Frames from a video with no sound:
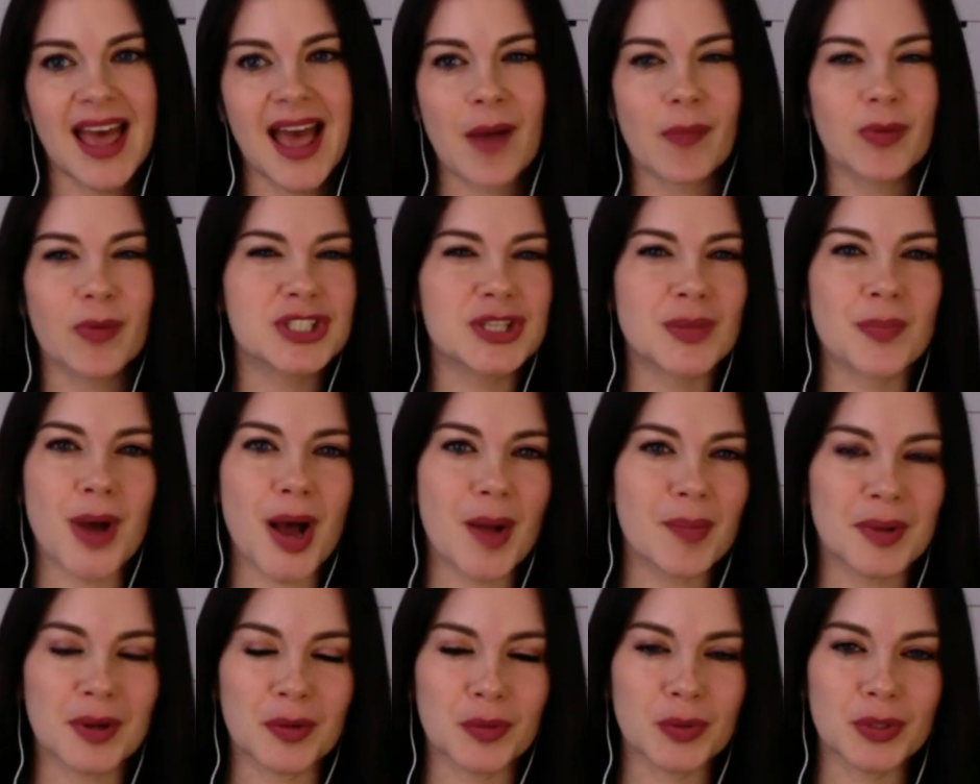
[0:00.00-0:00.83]
and which the
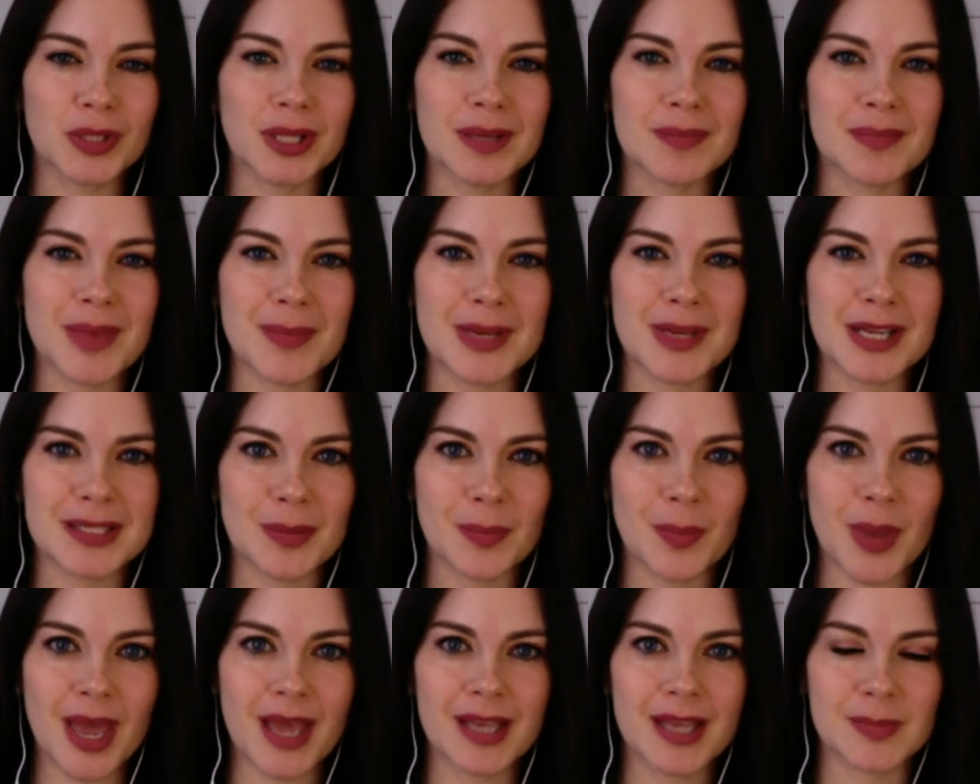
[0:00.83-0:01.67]
public really maybe
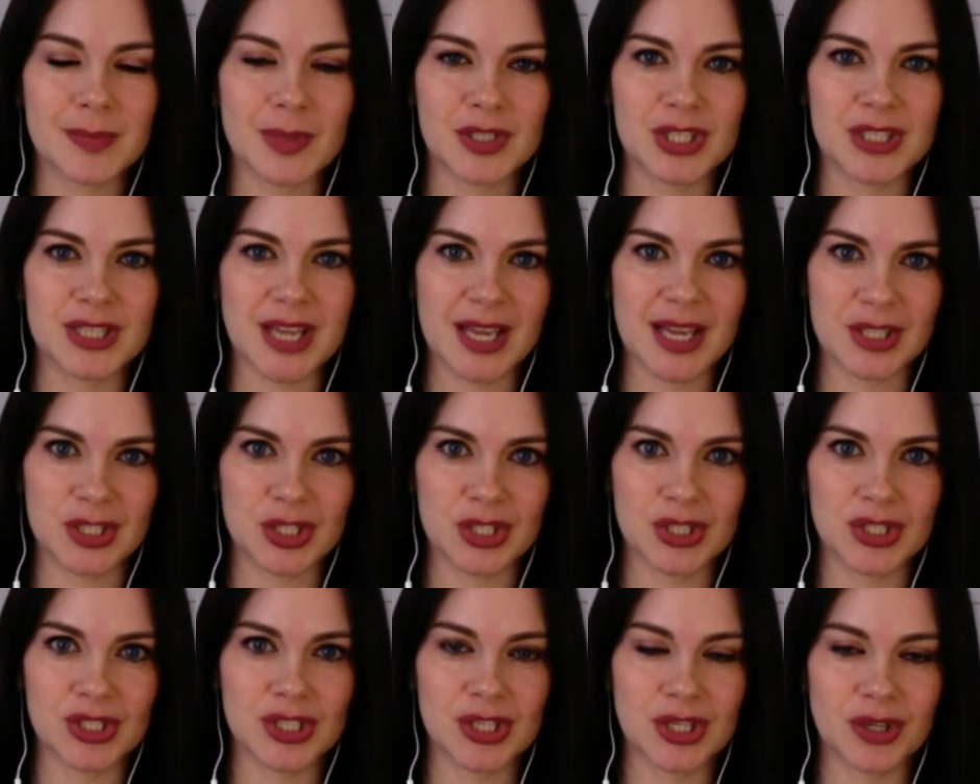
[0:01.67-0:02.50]
doesn't pay as much
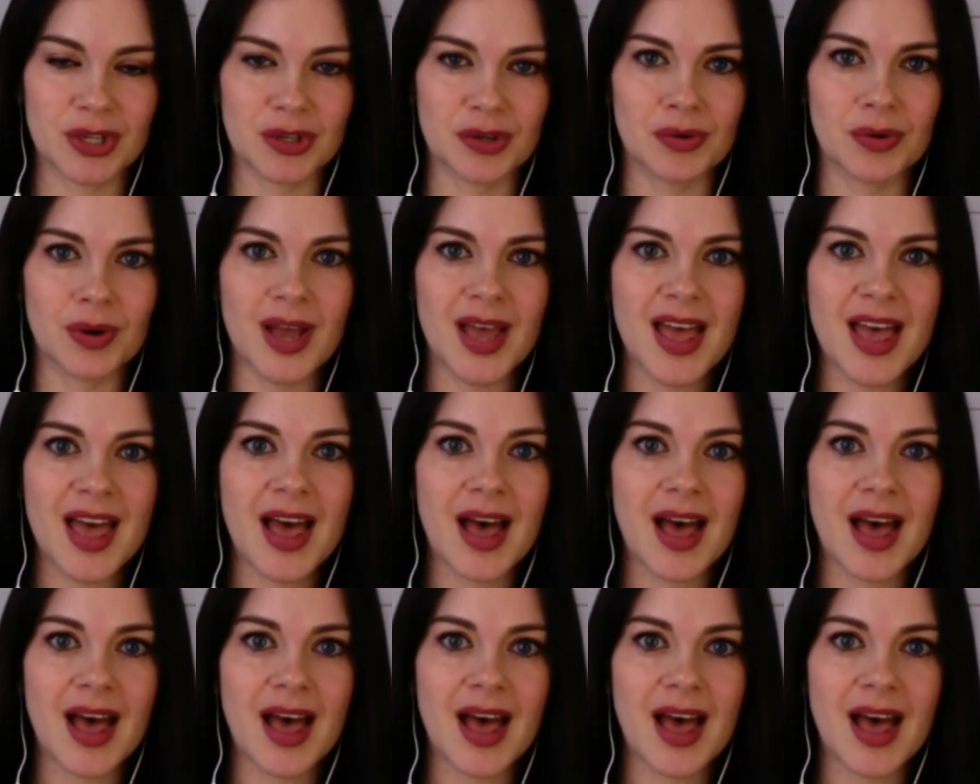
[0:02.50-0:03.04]
attention to.